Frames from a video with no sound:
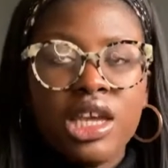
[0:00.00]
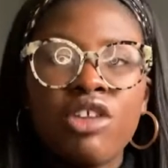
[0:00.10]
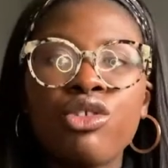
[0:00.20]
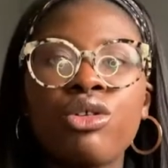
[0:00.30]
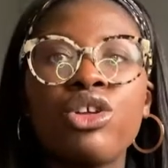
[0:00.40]

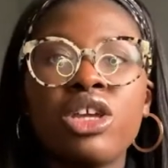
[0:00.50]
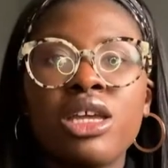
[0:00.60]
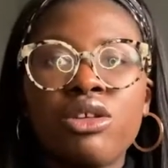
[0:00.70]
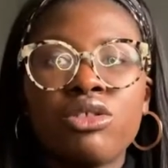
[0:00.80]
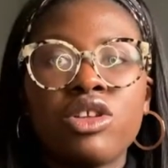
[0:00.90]
If you're
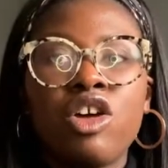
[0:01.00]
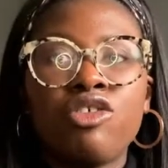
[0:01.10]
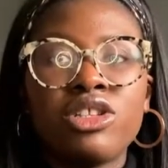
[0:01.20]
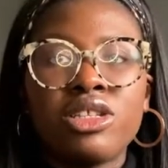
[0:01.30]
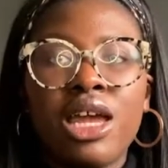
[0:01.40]
looking at
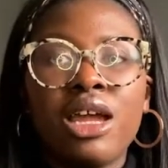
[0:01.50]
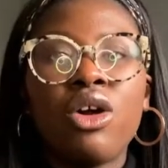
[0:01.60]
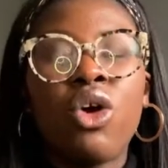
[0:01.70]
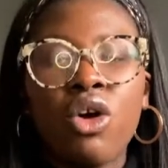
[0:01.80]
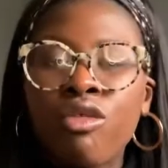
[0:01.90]
yourself and
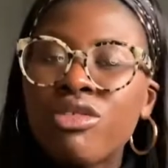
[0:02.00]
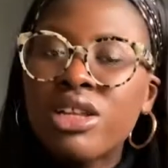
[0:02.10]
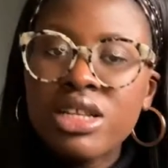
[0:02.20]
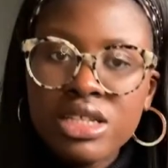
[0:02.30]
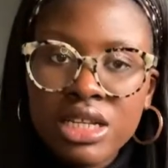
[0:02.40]
saying,
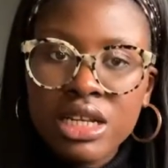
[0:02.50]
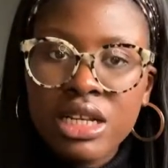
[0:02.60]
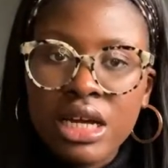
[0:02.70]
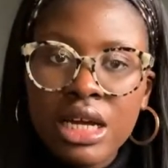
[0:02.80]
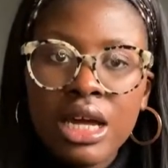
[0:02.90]

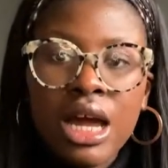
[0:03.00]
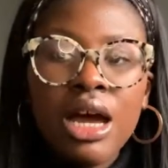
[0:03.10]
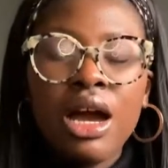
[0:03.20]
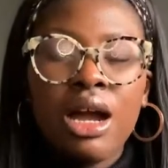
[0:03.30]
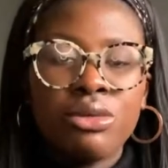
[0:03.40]
realistically,
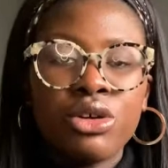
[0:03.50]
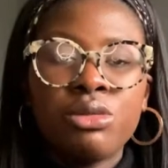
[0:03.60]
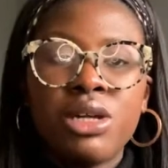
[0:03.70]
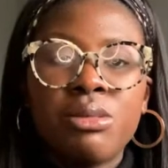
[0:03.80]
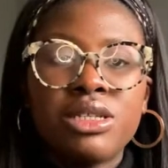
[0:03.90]
I'm not
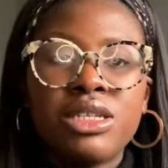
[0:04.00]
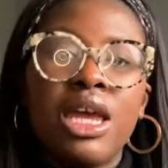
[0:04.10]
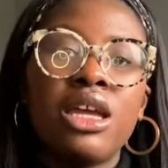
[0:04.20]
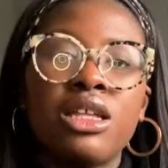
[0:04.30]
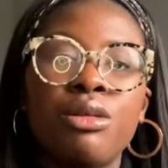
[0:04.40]
going to be able to
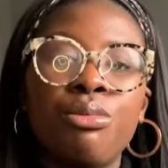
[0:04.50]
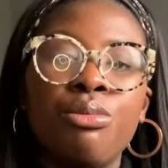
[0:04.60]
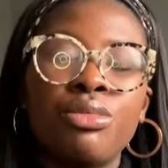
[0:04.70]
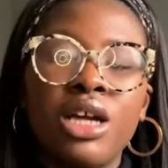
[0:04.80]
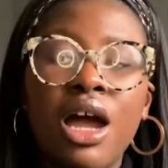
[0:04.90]
take
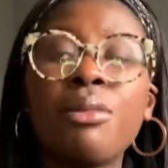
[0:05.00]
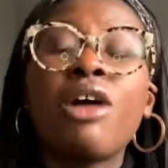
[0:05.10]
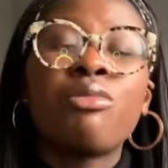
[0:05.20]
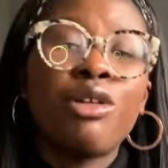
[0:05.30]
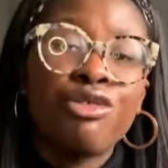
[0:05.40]
time
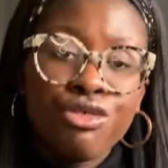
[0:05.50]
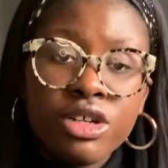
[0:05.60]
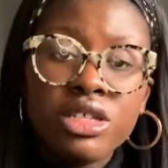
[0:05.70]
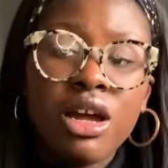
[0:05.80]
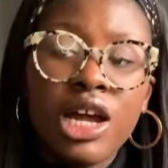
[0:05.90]
out of my
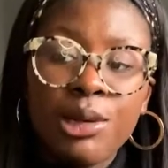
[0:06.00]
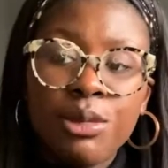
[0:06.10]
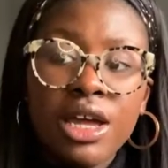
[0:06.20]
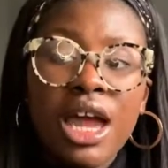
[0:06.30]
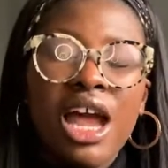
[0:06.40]
free
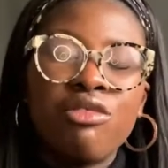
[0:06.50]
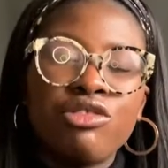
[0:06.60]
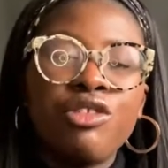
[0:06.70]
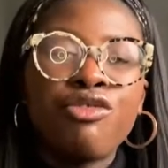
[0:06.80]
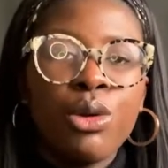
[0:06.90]
time and
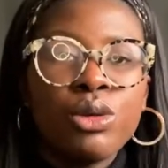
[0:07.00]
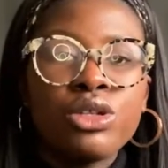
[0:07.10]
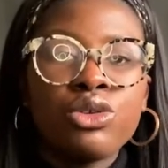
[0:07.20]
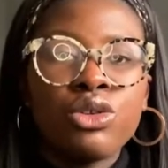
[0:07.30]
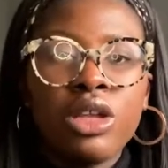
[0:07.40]
really
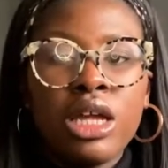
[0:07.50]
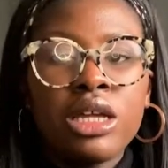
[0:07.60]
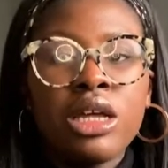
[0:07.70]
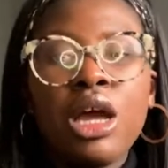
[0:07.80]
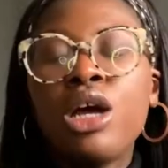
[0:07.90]
focus on
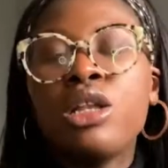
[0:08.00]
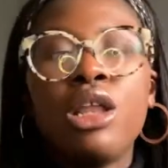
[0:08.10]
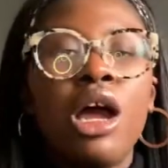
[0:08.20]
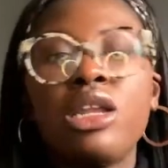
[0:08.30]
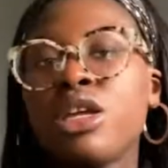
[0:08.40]
like
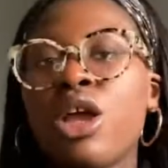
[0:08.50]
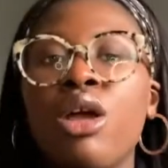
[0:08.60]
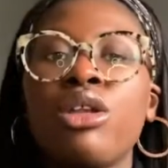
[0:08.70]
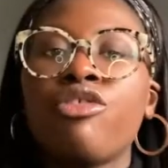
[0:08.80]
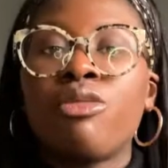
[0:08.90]
learning
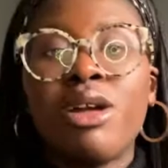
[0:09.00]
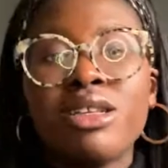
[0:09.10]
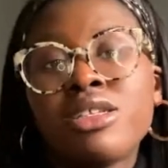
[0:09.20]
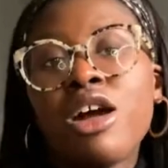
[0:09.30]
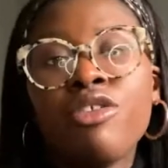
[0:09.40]
coding for
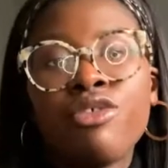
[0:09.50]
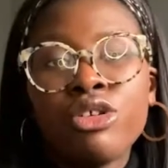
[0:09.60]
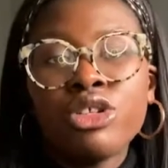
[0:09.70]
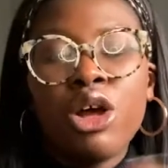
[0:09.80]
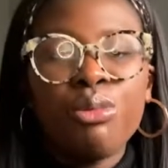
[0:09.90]
myself,
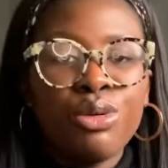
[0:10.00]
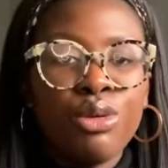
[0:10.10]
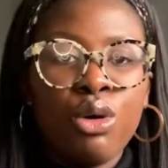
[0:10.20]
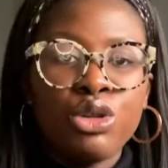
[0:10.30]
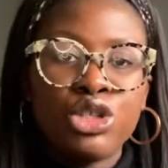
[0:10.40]
for
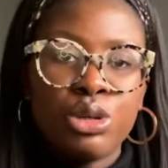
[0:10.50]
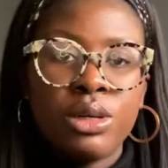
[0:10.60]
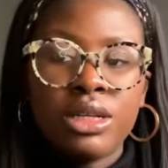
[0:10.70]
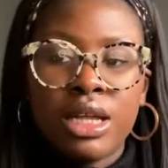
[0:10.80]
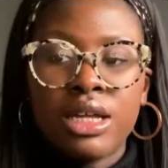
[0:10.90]
example, or
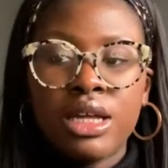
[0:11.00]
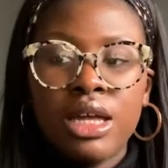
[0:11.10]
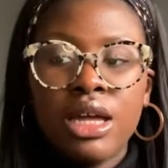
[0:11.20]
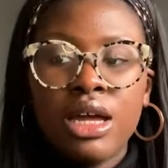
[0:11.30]
doing like